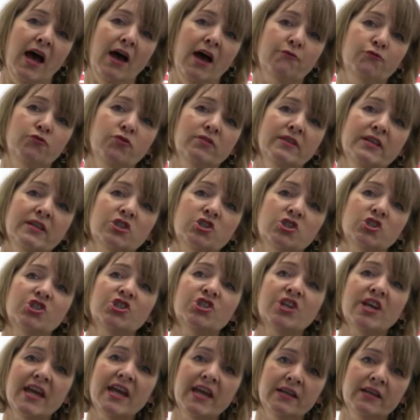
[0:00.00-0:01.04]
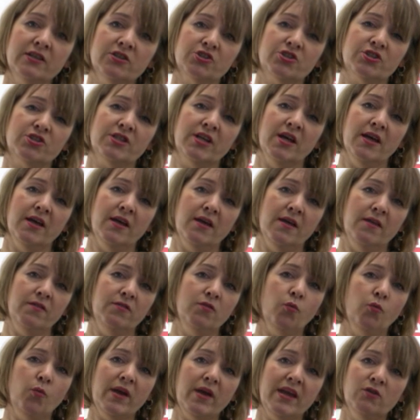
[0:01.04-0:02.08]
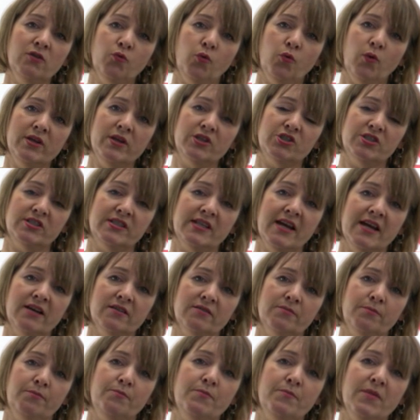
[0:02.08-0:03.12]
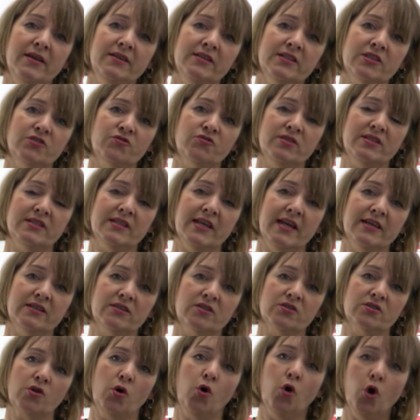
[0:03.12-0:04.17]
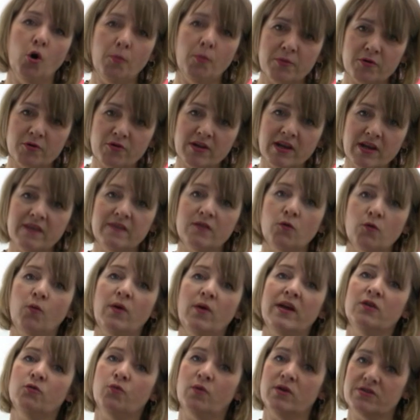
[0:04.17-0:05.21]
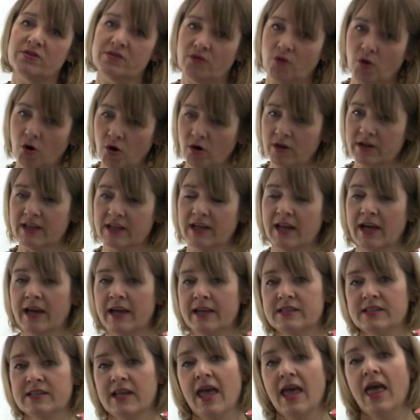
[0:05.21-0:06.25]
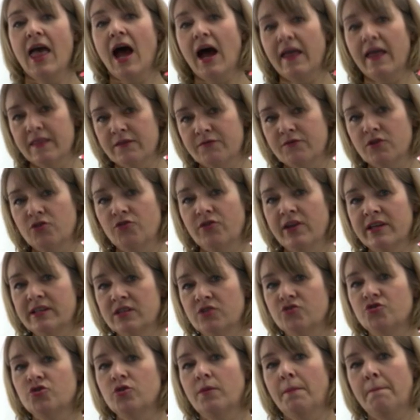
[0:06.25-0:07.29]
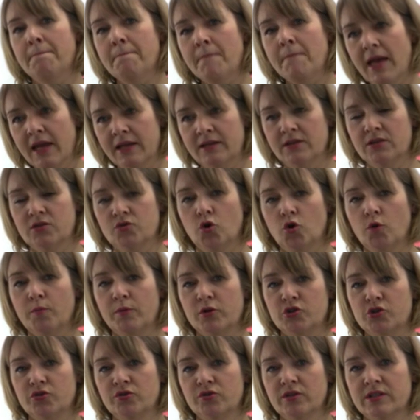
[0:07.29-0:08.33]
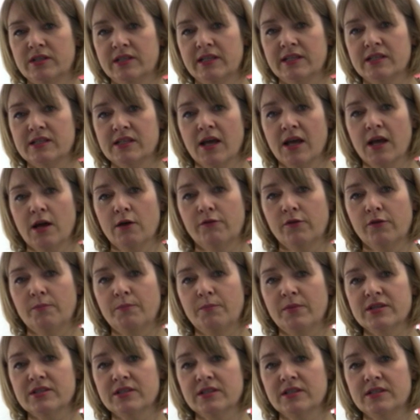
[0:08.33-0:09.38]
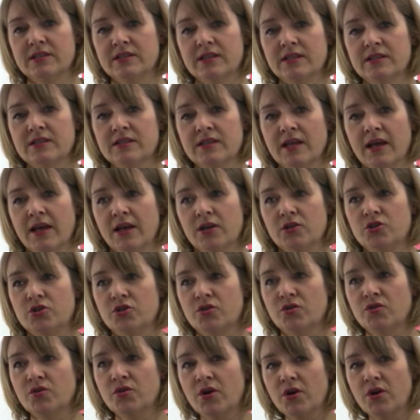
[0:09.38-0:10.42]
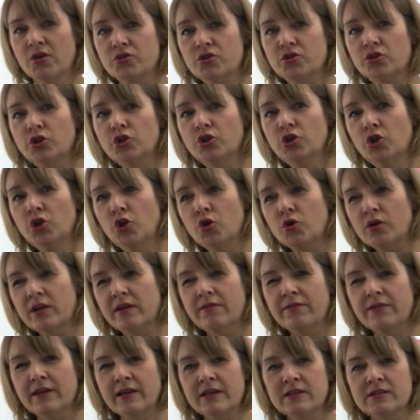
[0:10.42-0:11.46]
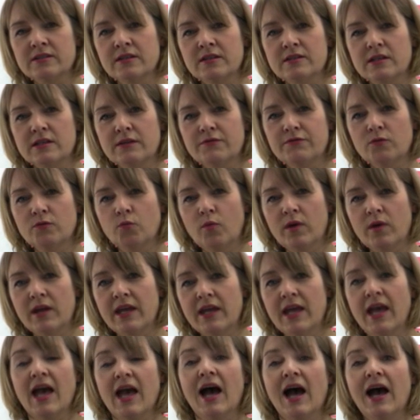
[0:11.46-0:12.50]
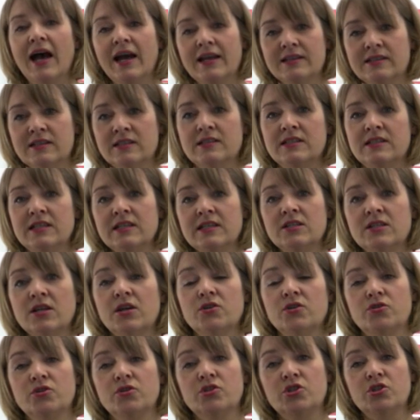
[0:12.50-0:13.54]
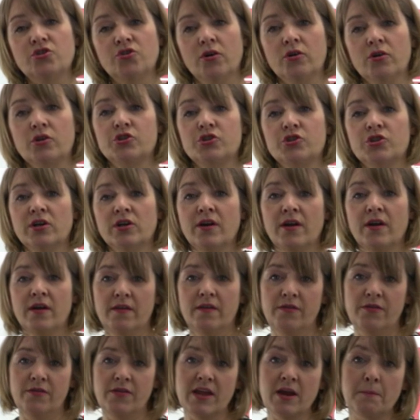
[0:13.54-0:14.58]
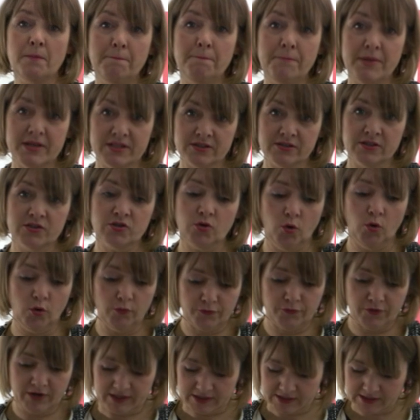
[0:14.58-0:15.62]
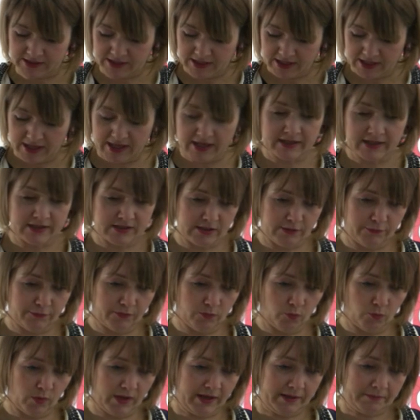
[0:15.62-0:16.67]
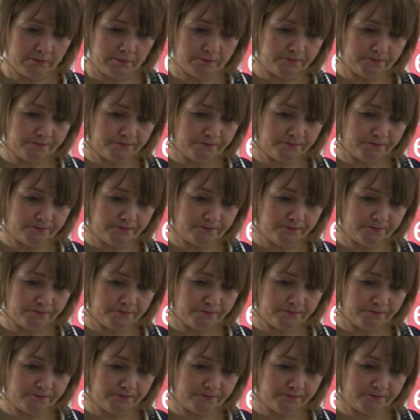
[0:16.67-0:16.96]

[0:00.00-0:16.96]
have really changed the way in which certain industry sectors operate, the way in which they're organised, and they've created tremendous opportunities for businesses to look at things in a different way and indeed to structure their business offerings in a different way.